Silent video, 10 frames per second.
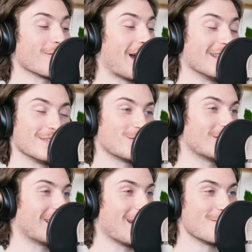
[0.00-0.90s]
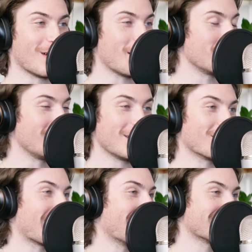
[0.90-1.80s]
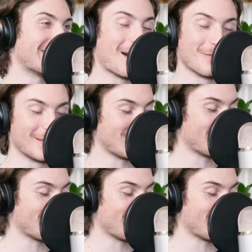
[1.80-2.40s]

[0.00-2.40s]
her Alice. I'm I'm vetoing okay. Alice now. This